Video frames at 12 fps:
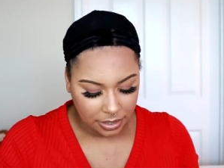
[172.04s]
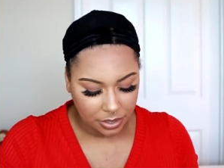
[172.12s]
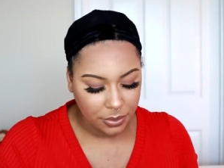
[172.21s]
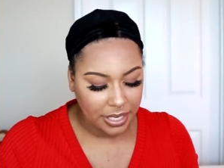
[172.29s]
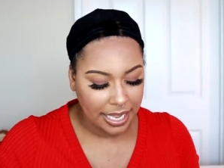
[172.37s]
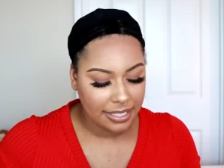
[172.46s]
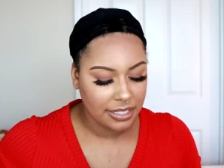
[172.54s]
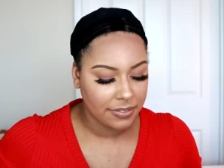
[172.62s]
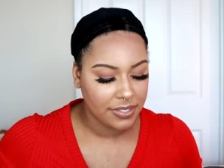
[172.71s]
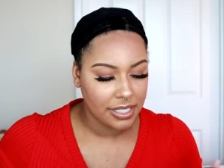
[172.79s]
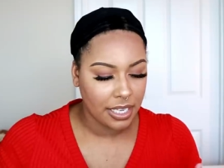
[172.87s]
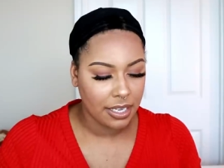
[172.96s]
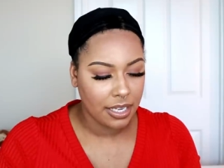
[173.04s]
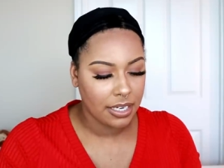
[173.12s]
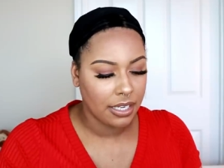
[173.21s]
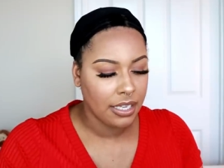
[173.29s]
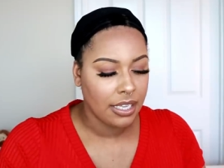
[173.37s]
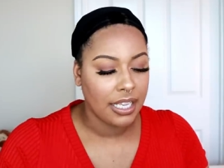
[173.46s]
You guys have
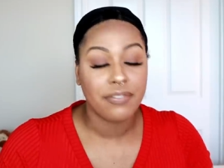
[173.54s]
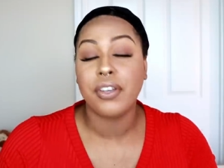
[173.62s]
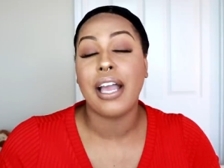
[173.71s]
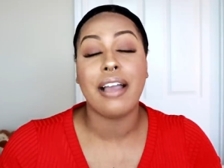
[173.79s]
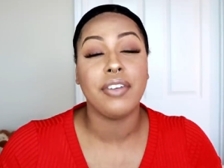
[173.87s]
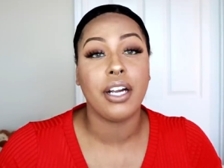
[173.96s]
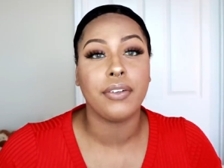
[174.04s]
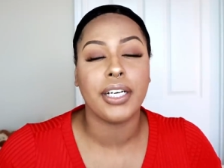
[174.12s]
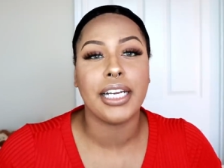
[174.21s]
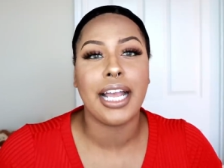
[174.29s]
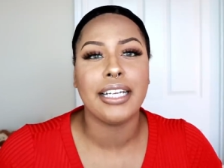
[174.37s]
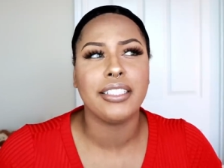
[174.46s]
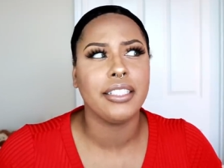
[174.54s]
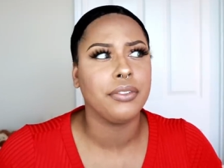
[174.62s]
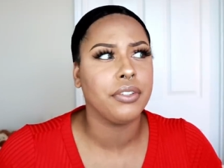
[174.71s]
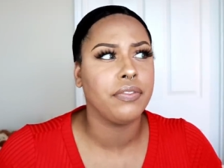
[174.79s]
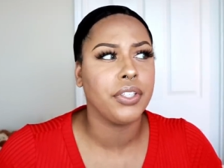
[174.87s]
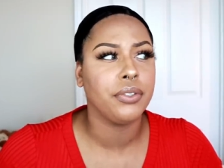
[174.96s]
seen, if you haven't already, I did
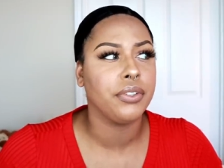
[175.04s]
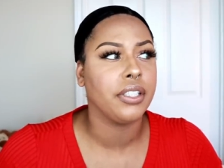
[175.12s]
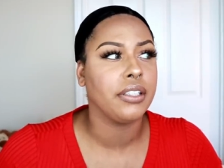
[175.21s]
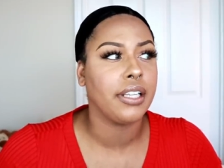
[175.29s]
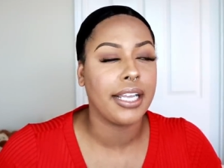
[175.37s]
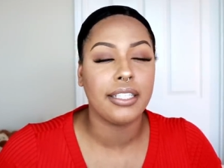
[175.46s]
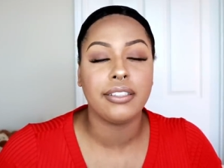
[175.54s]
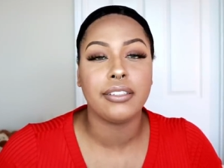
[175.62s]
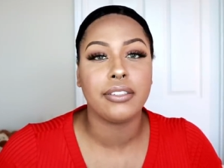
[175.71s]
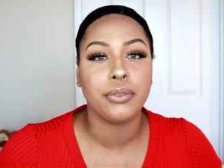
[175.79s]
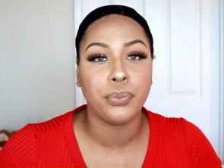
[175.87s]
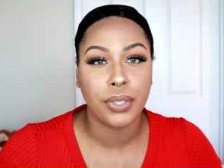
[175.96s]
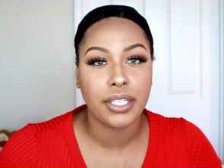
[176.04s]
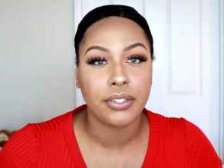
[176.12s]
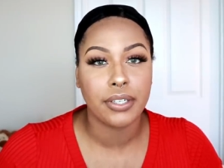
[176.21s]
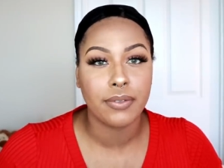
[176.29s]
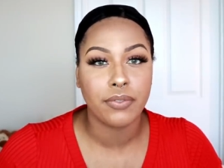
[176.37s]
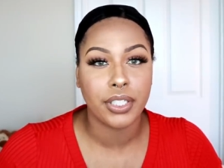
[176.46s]
review the lace wig
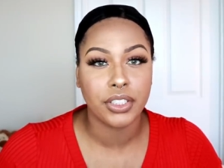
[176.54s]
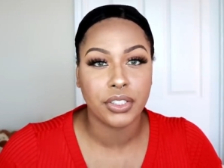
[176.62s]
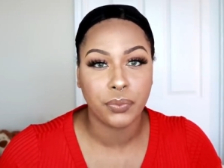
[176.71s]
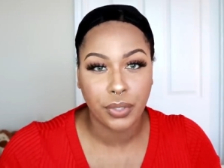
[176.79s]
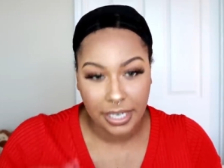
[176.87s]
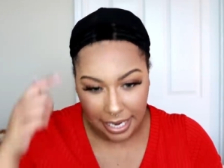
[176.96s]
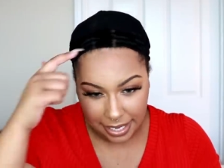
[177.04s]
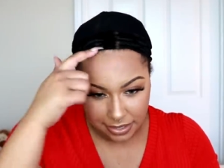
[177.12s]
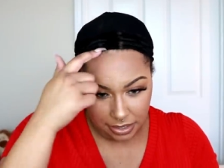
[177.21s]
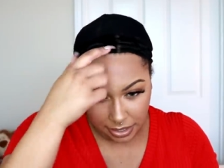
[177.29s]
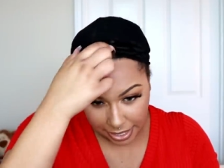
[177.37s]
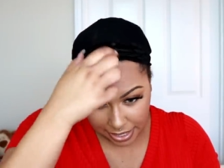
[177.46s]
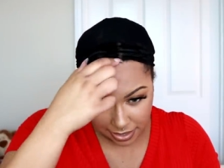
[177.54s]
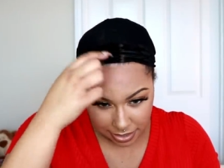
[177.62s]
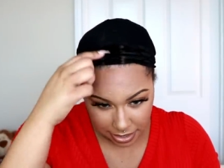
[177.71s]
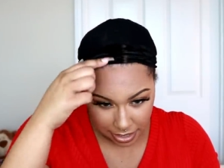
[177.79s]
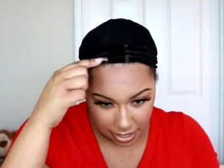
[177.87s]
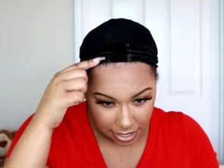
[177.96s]
grip version where it has
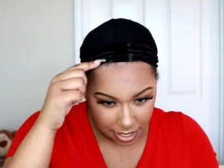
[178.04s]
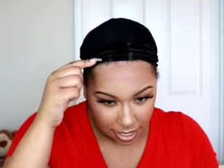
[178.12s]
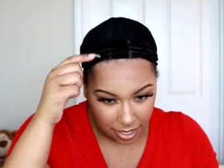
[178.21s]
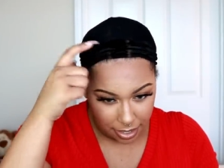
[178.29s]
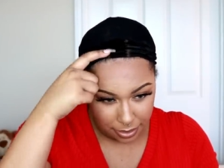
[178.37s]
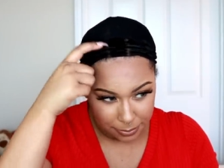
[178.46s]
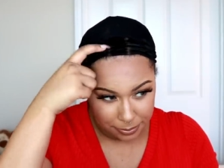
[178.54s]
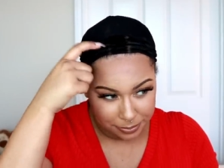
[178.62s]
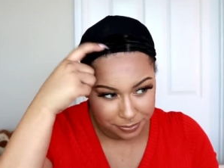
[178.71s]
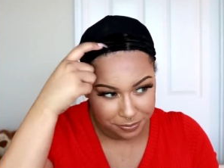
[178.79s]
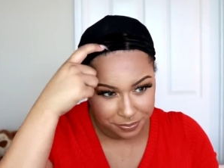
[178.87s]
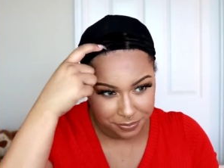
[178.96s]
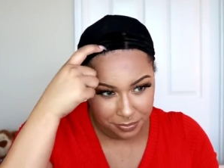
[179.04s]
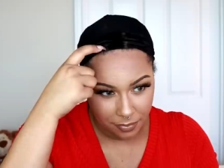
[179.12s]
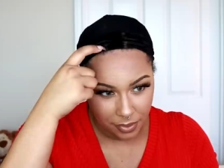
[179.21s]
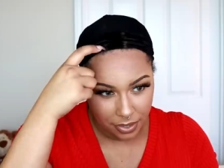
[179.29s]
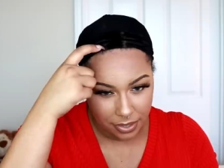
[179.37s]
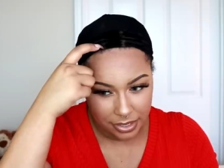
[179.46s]
lace on
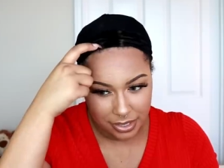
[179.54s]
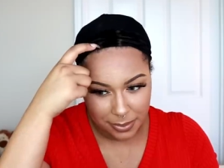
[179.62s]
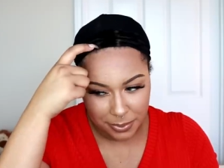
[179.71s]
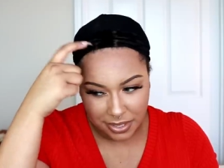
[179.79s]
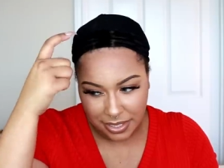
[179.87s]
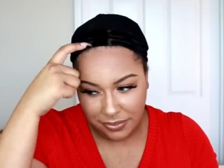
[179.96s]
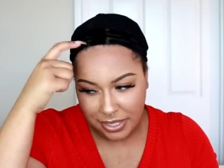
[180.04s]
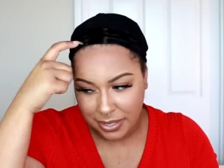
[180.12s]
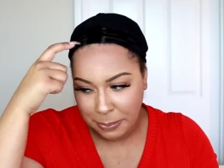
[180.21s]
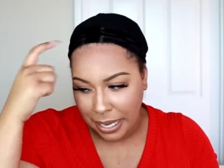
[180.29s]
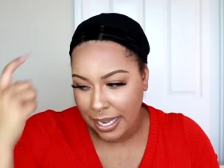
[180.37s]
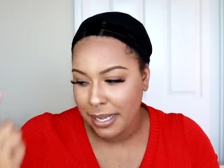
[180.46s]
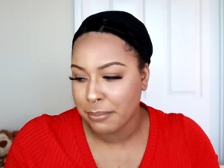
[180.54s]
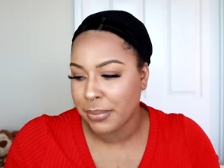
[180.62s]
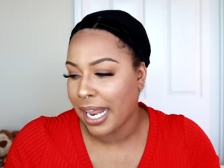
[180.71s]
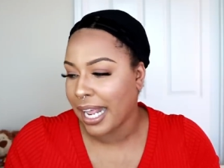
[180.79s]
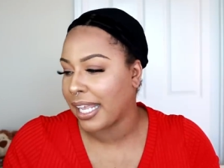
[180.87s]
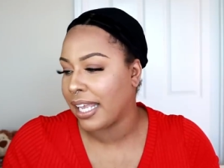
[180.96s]
a specific spot,
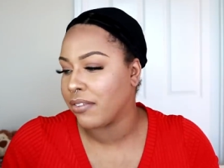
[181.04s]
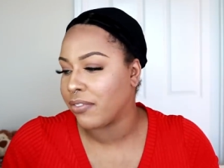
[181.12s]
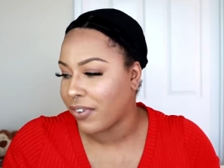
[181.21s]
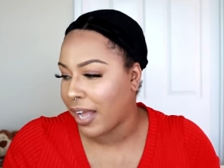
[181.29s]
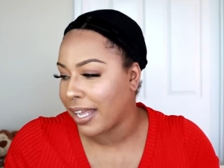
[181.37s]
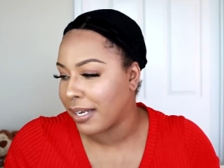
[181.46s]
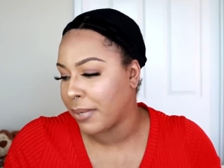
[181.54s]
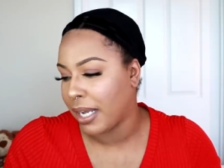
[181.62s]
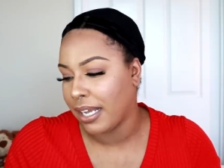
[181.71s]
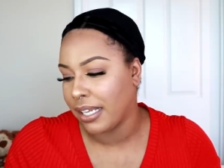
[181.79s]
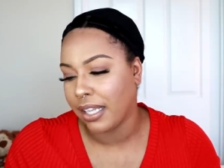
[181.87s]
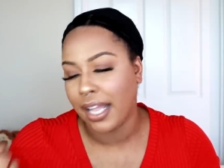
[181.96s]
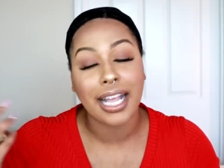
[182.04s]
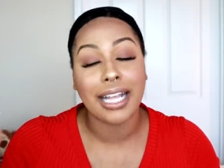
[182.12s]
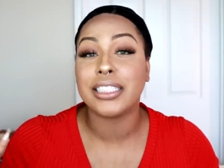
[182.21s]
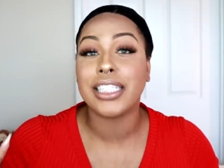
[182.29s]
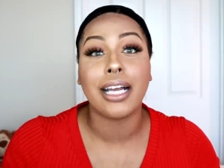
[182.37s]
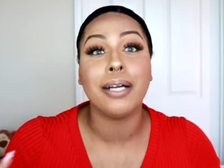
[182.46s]
but I can't find mine. Like
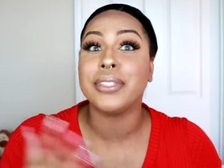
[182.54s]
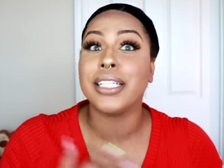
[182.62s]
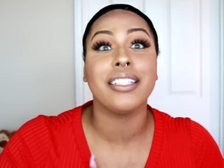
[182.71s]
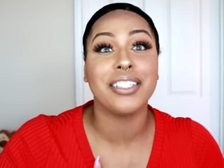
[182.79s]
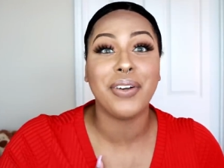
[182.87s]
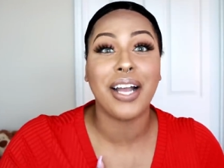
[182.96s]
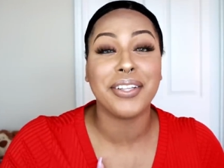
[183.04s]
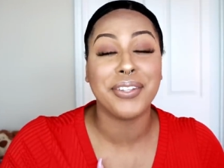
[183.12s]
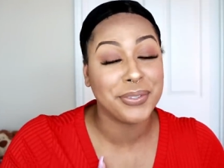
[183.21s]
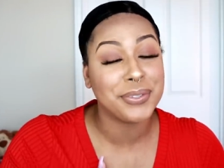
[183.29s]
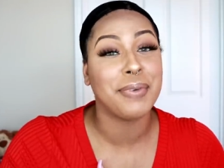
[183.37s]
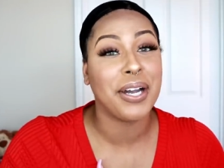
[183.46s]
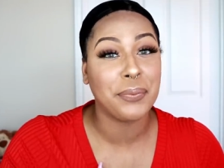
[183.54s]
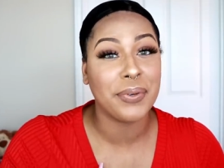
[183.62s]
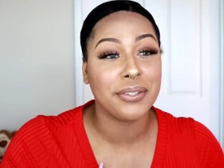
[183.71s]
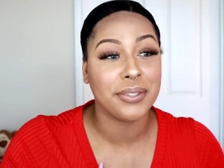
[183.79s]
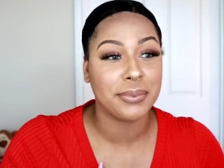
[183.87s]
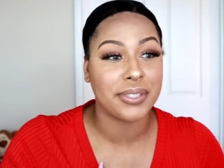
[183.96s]
I'm telling you, I lose my
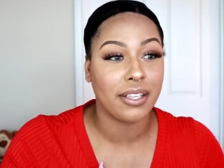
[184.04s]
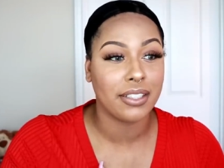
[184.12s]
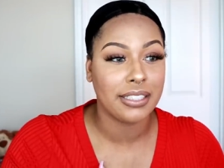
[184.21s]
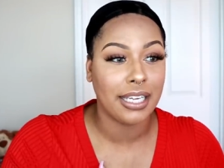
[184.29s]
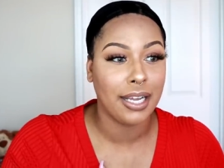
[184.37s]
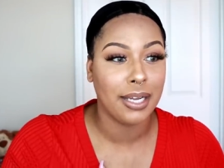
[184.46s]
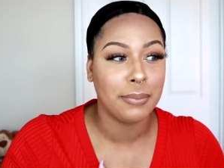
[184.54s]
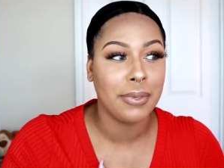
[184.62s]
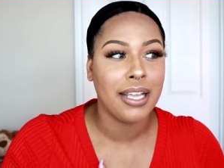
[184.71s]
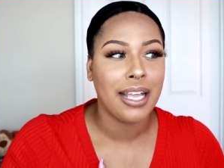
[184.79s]
wig grips all the time.